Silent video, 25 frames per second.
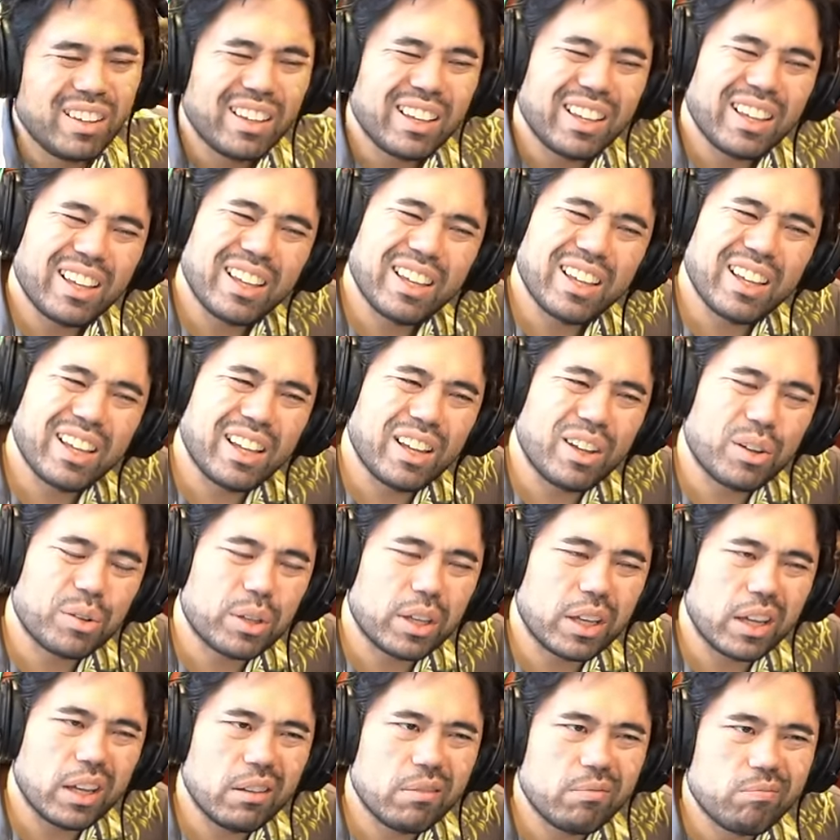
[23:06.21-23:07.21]
ah
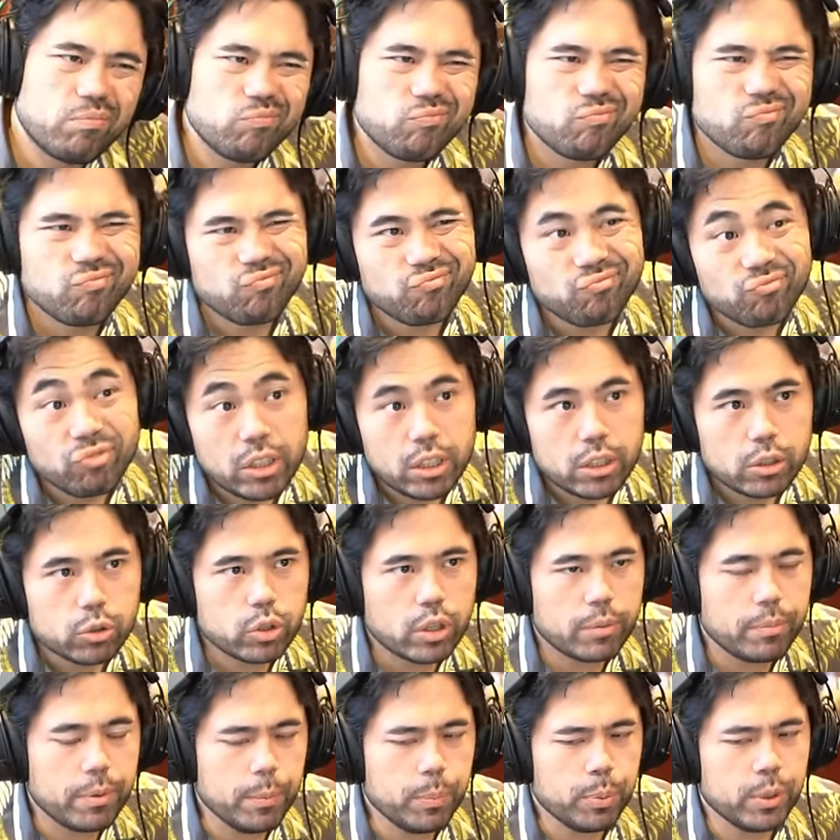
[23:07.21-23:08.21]
okay so I've
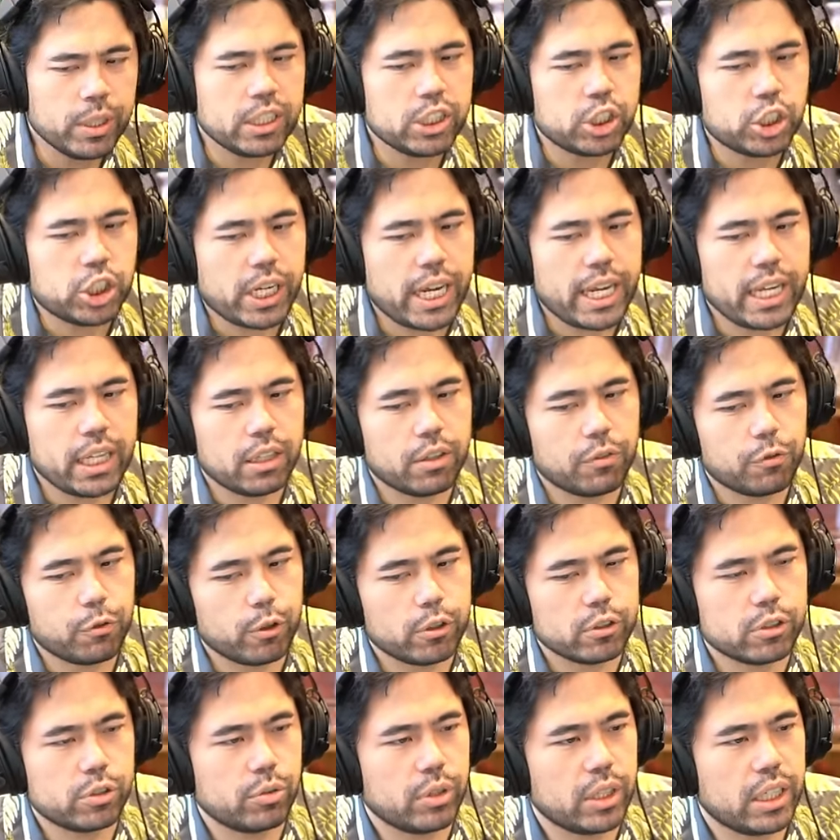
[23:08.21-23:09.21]
been pretty shaky the
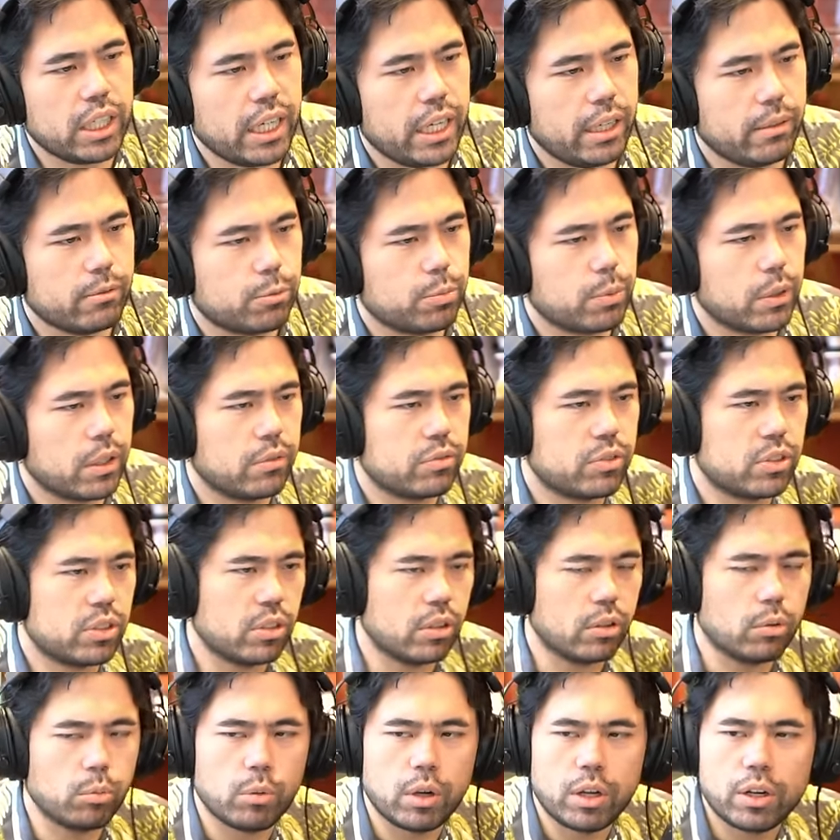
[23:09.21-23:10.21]
first three games but I've
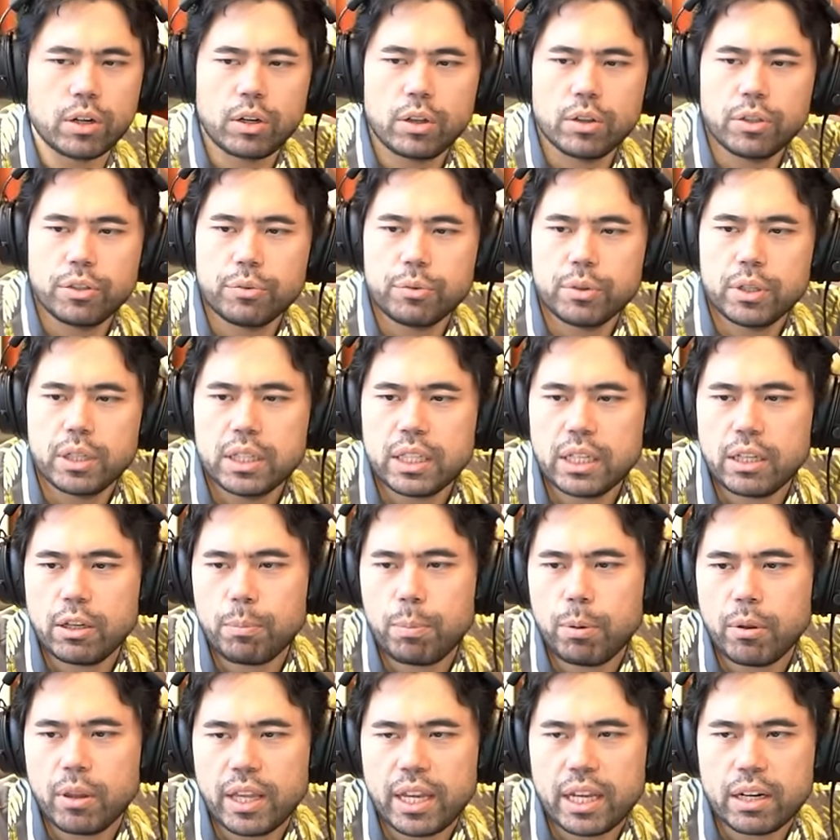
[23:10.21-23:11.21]
still won all three thank you to
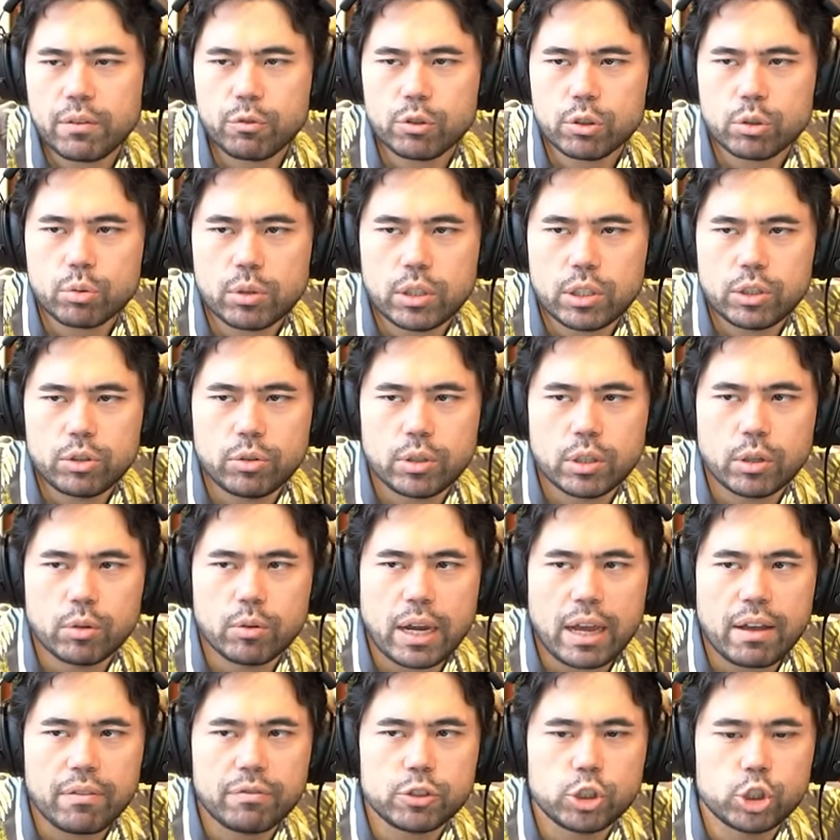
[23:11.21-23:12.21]
Polana for the 22 and
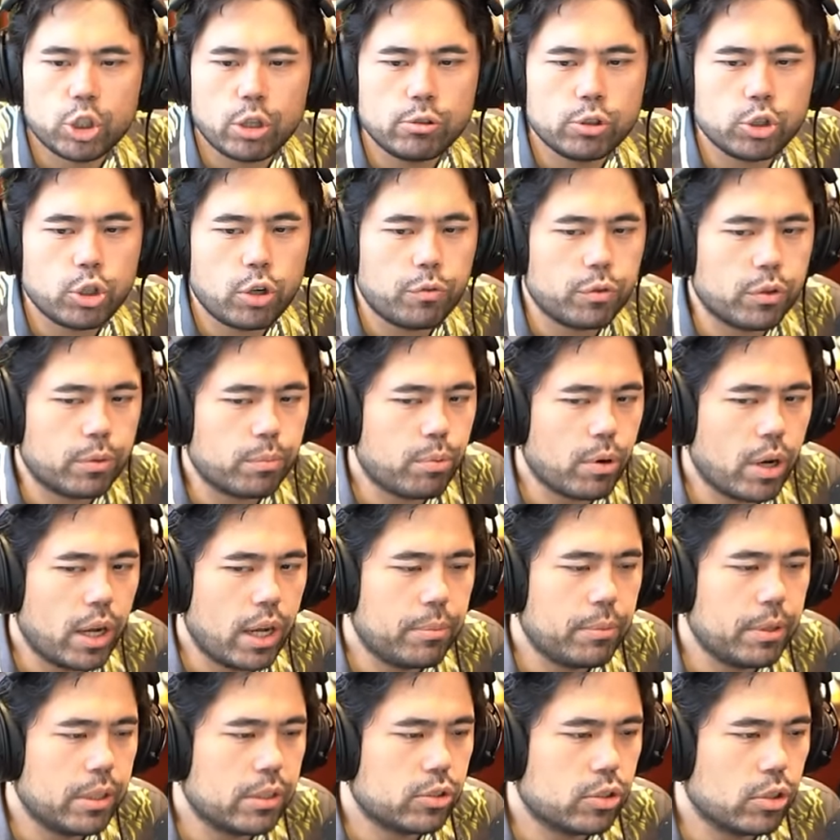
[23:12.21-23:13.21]
Graf Jojo for the prime
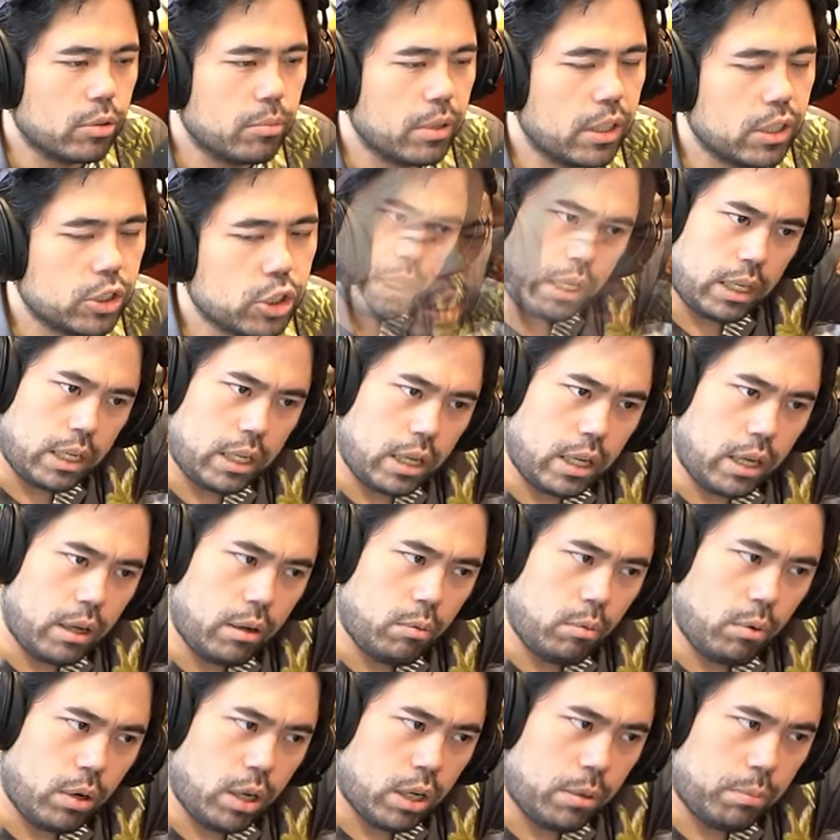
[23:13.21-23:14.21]
thank you so much I
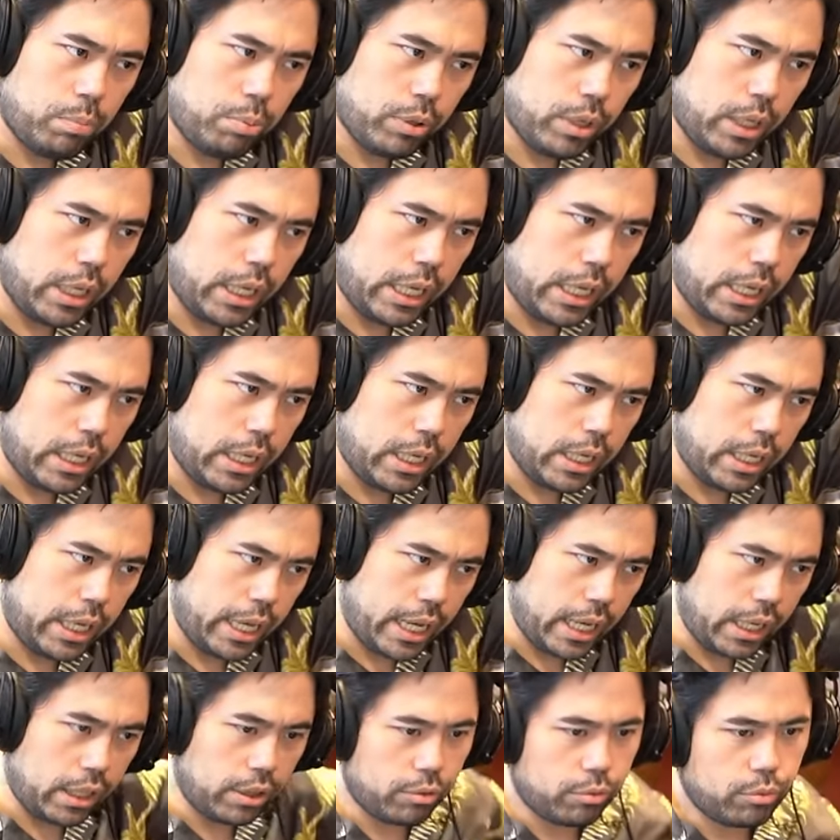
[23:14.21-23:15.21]
want to play
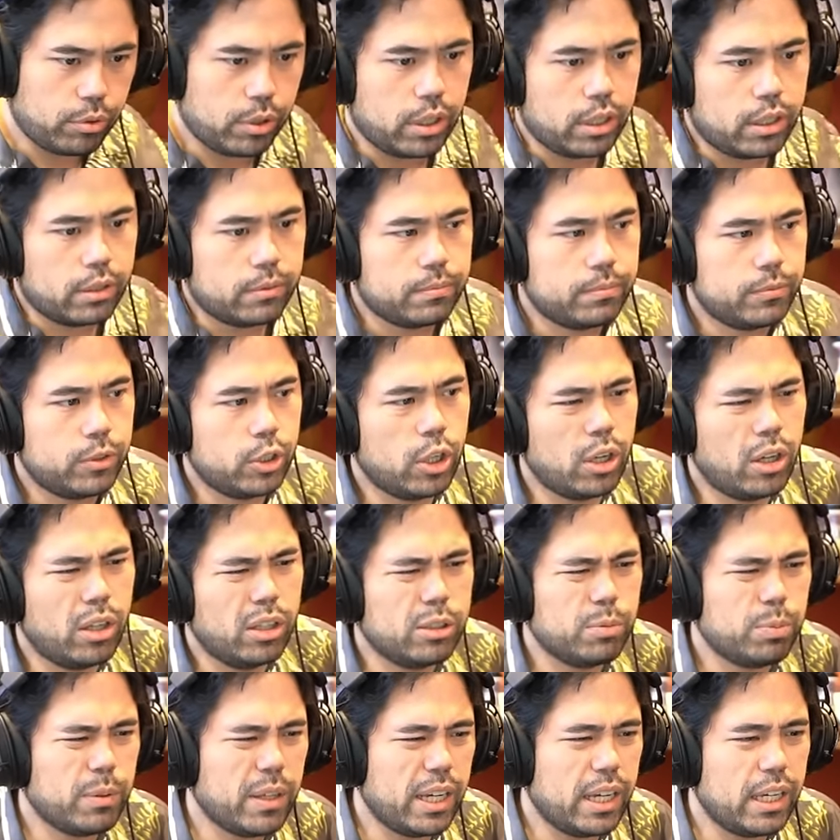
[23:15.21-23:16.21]
a3 no let's
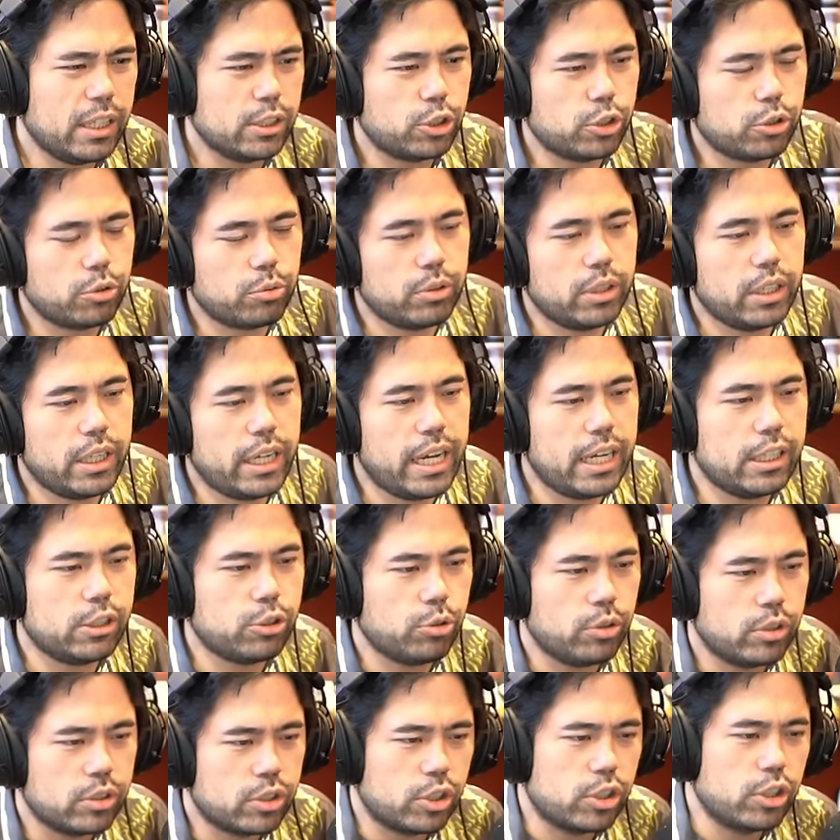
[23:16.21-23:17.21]
play h3 h3
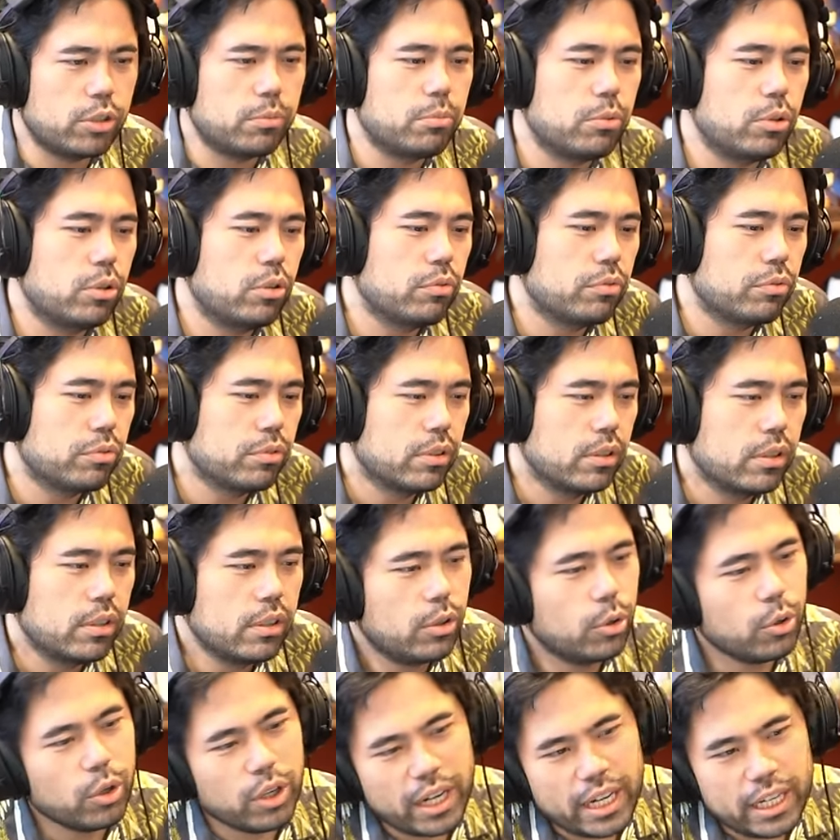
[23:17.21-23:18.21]
is a good move
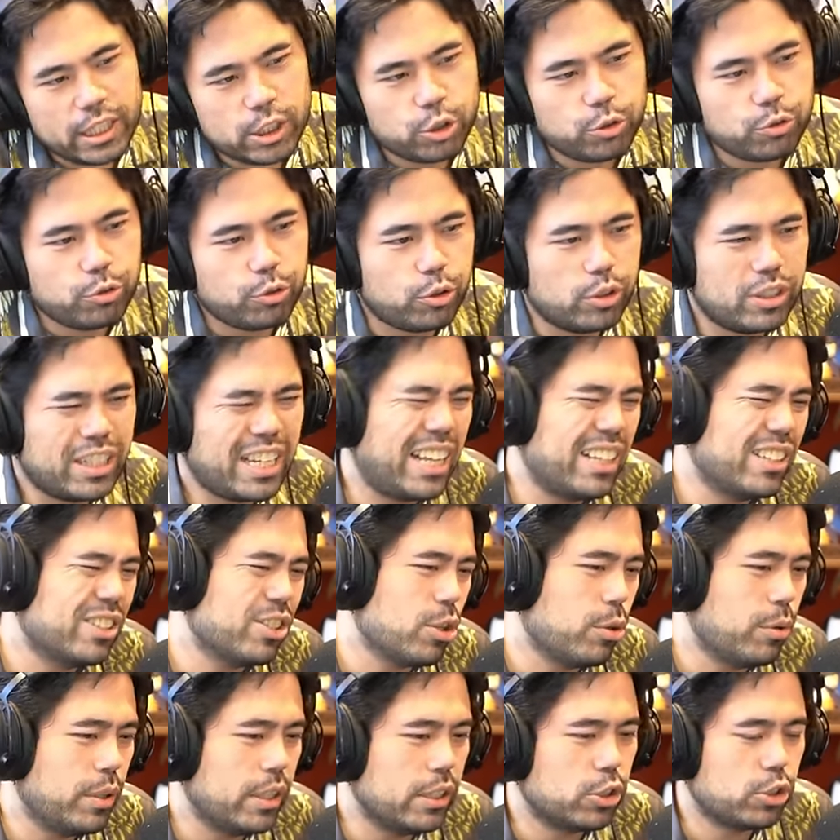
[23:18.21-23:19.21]
or h4 now let's
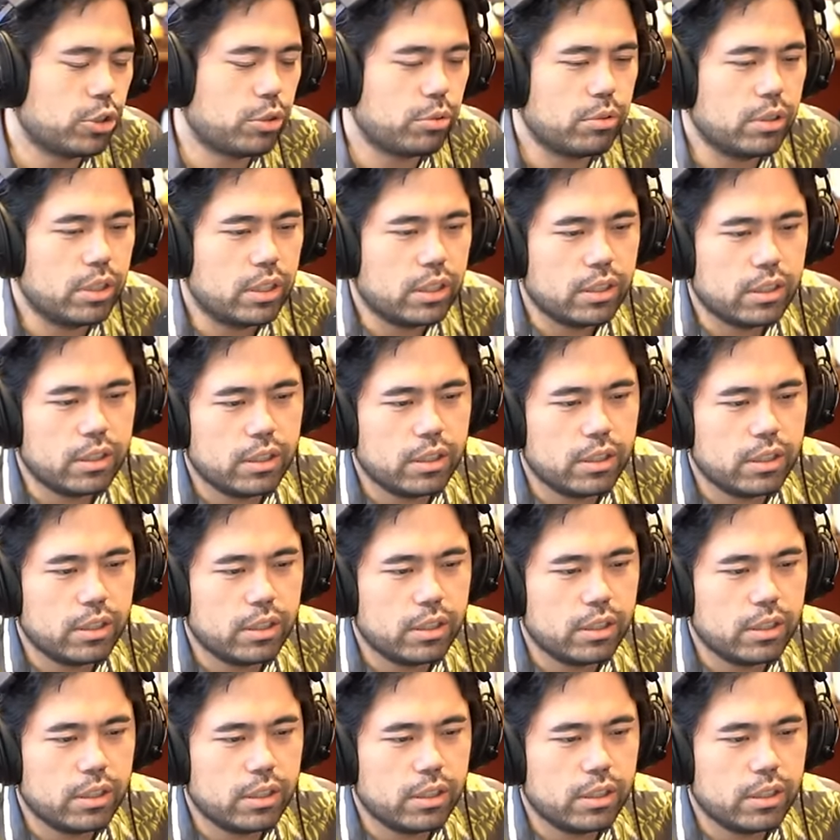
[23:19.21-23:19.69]
go h3